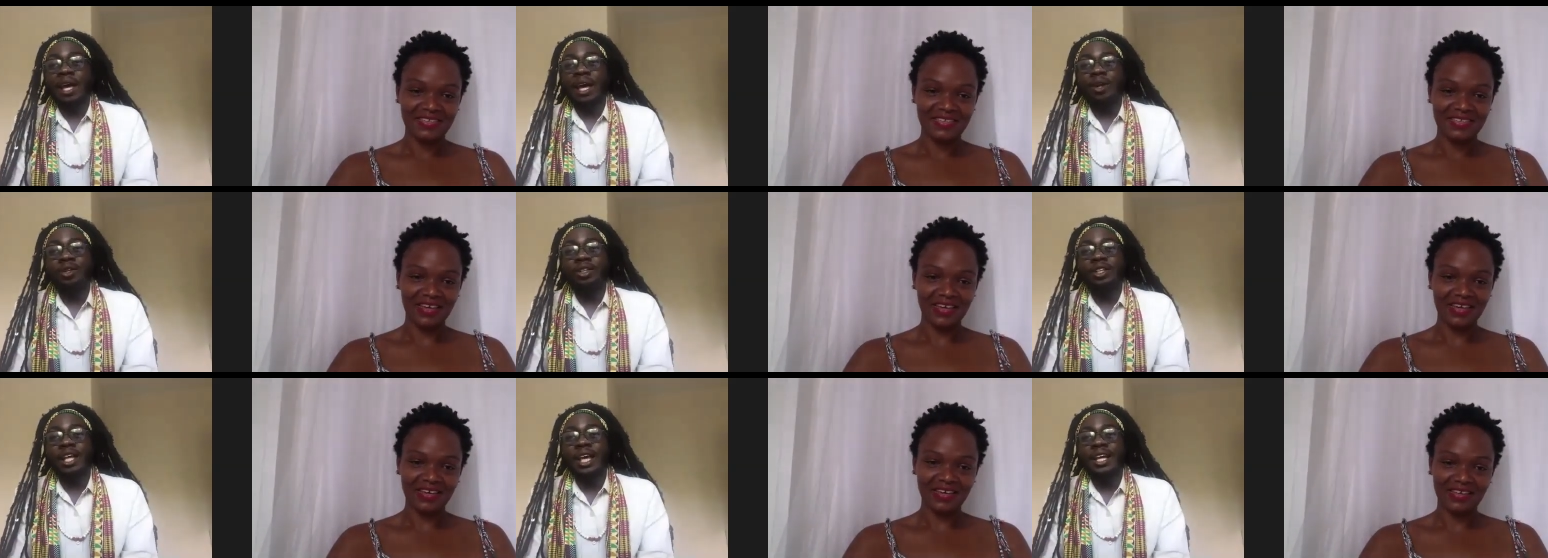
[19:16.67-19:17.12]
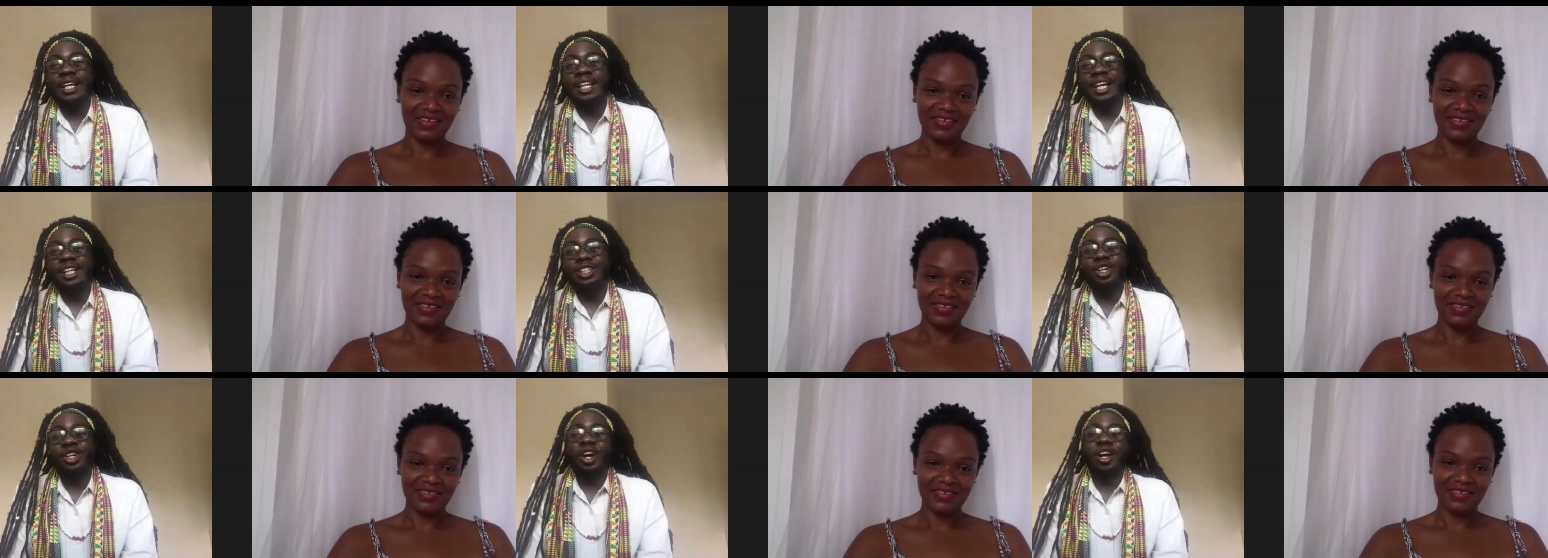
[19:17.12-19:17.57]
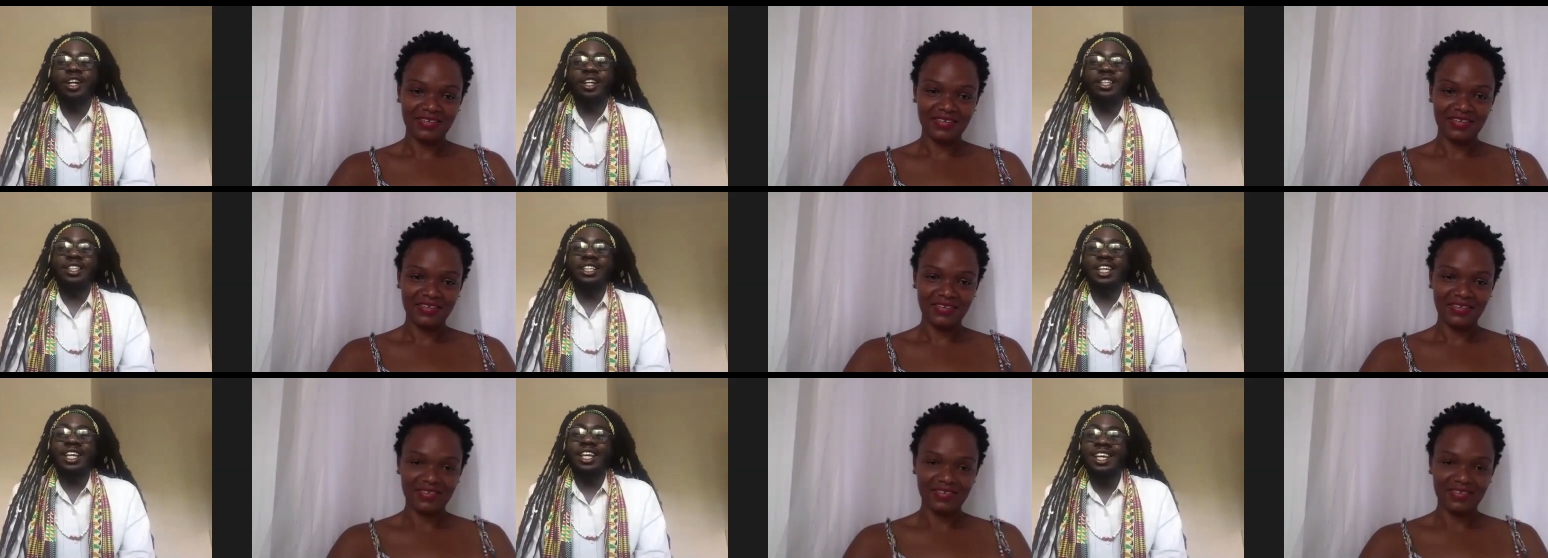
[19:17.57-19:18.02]
Speaker 1: I don't like
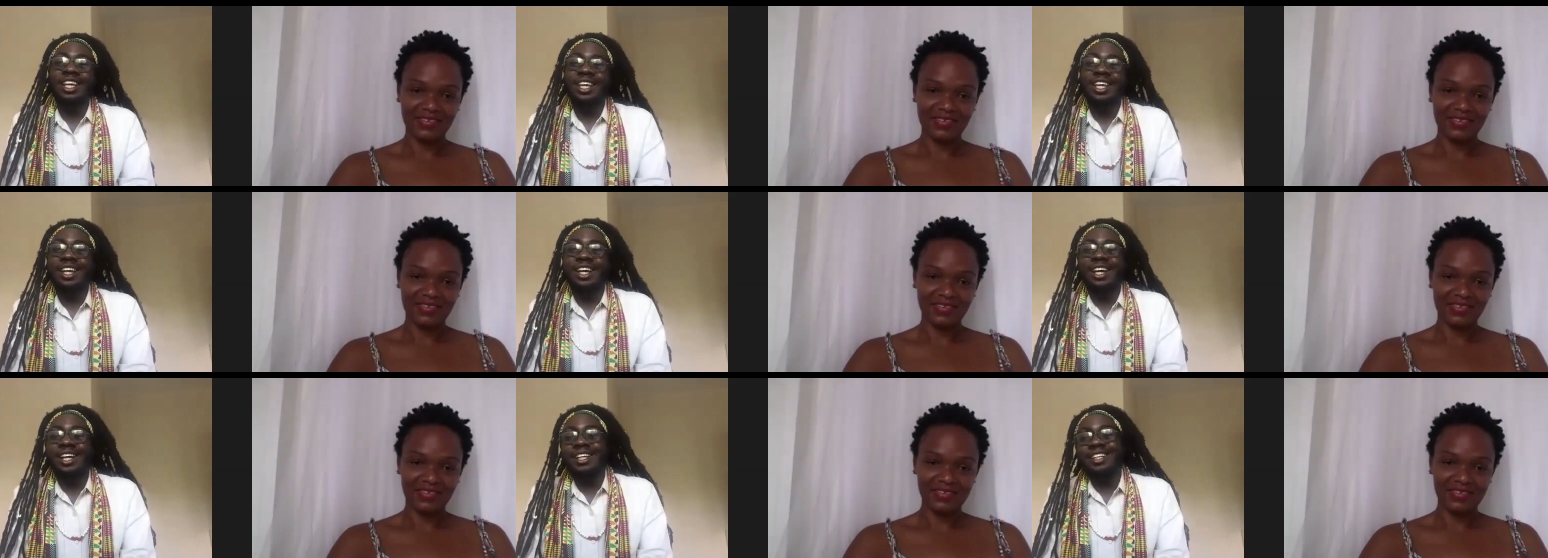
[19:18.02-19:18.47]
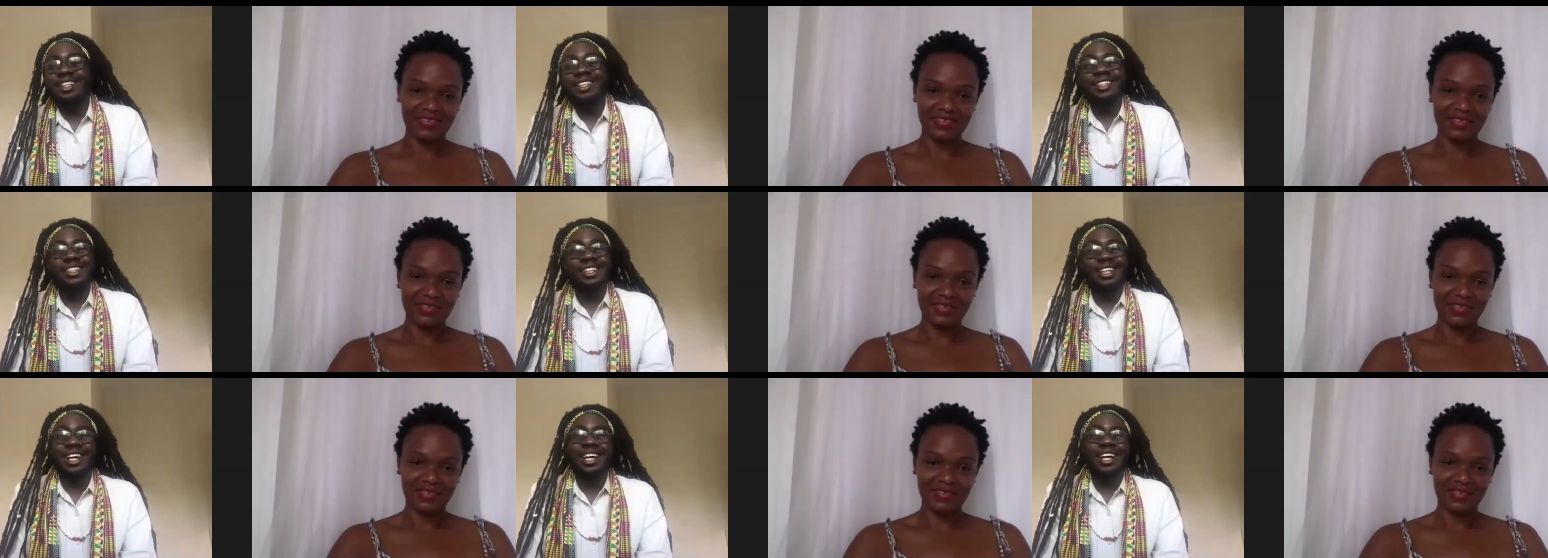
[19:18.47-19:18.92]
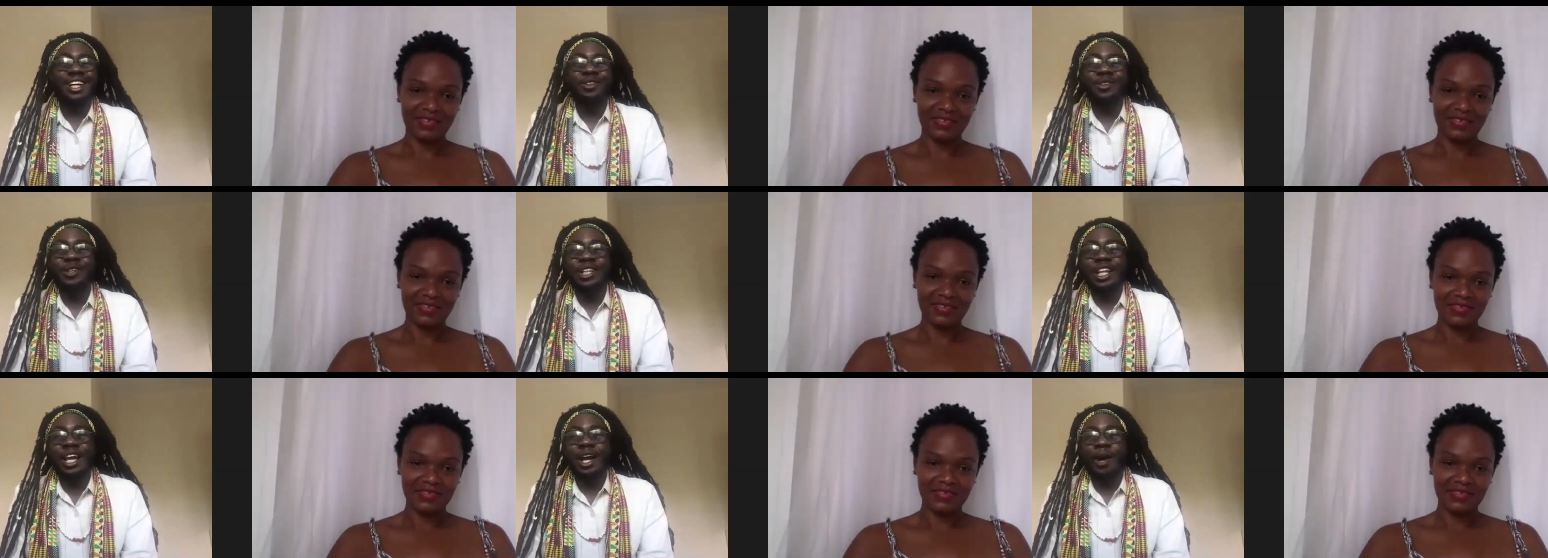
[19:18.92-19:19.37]
cake and no, I
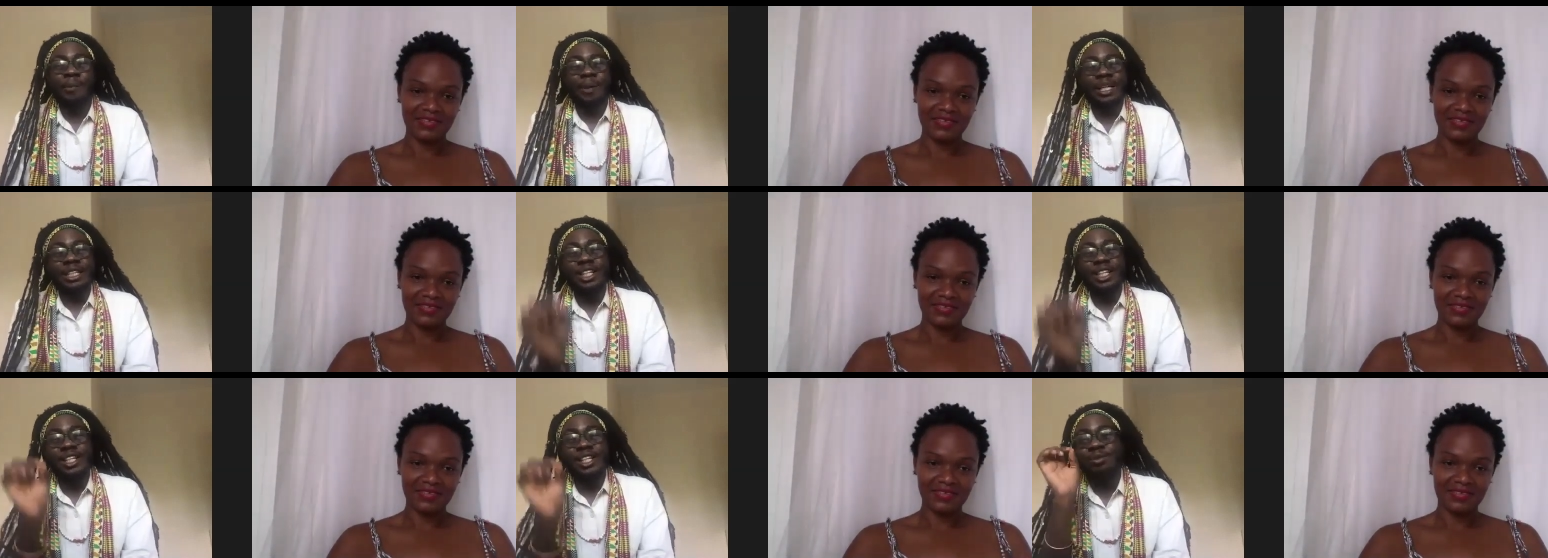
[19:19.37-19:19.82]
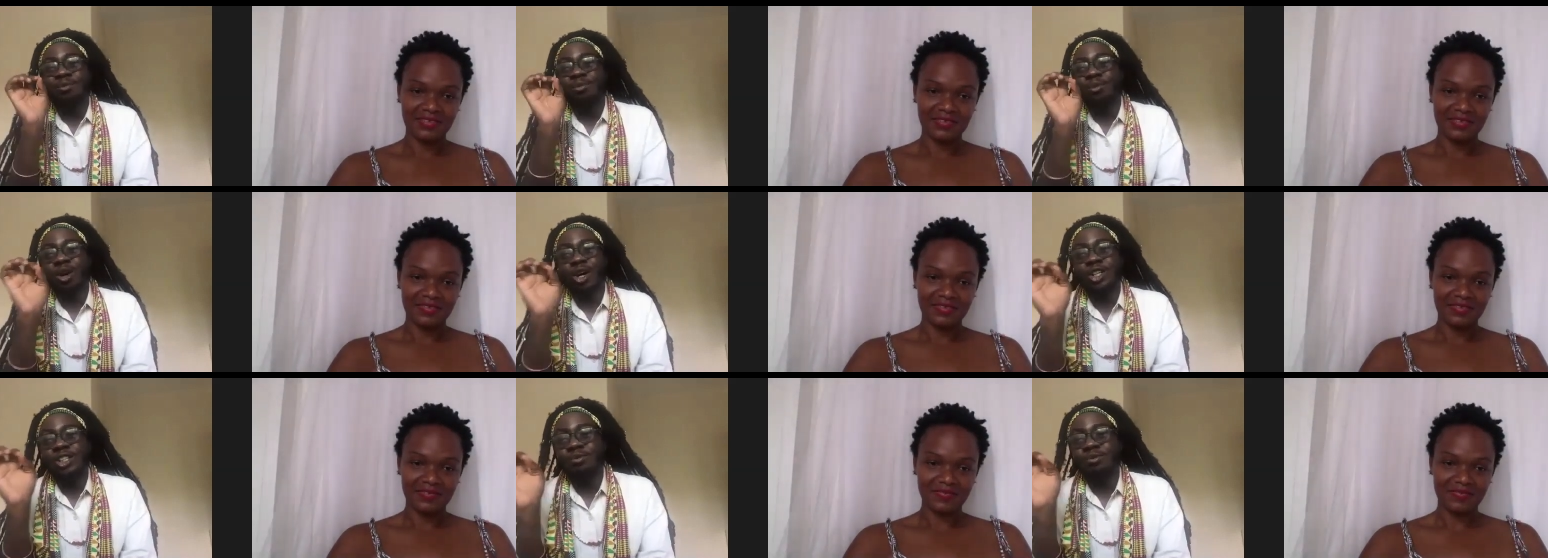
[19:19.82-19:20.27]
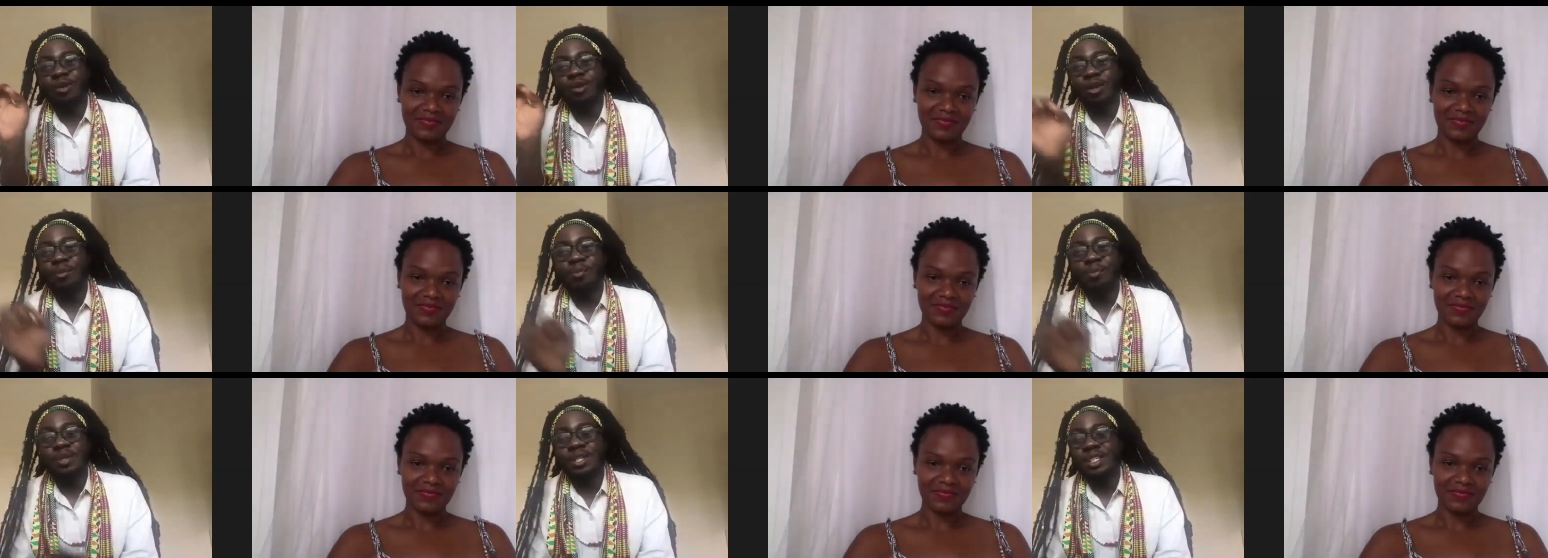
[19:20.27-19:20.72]
really like I might eat a small,
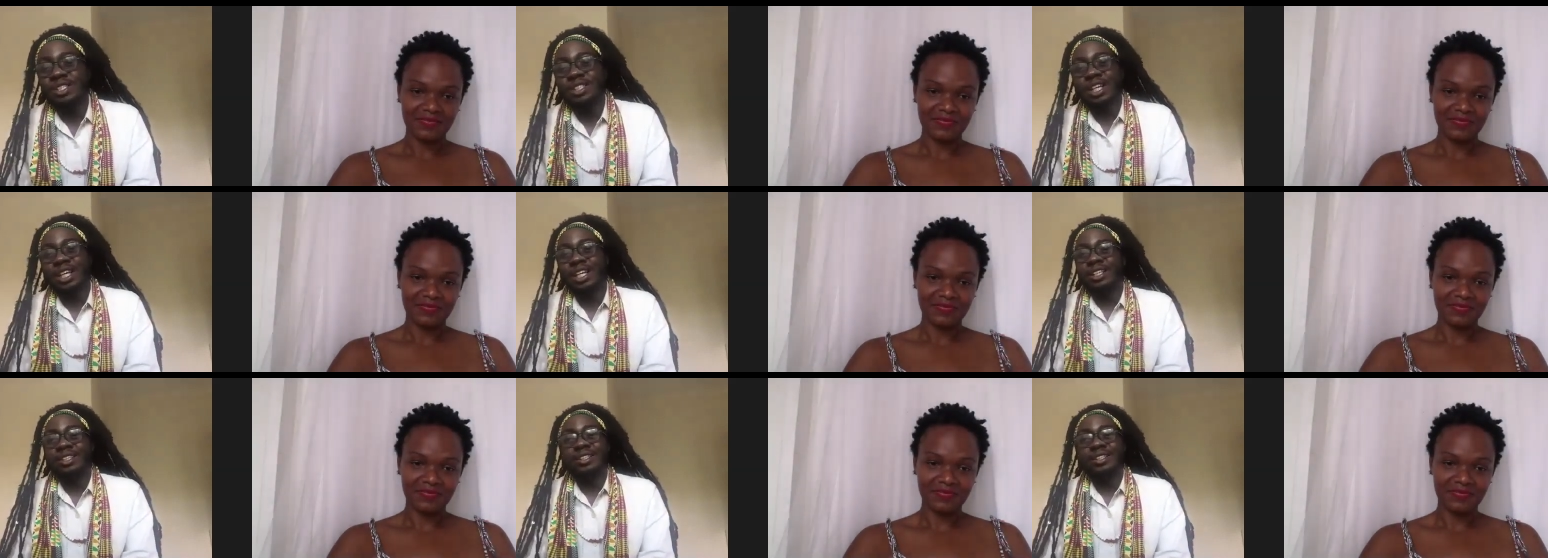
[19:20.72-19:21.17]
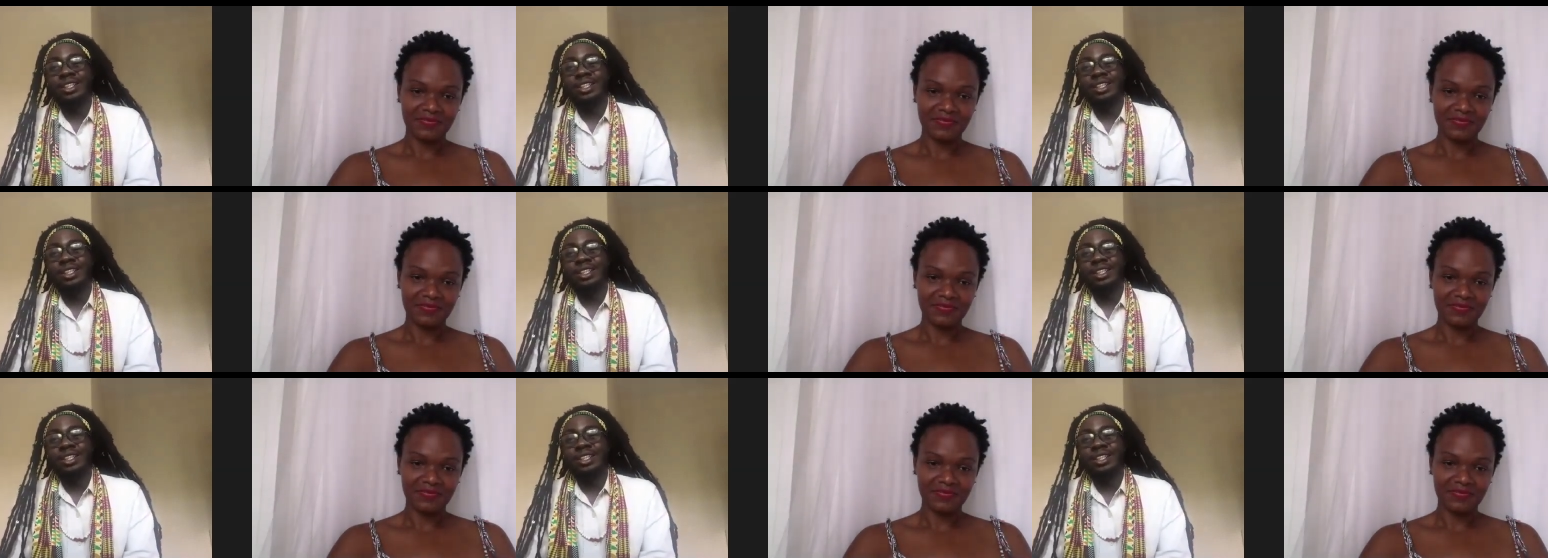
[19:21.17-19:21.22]
small piece and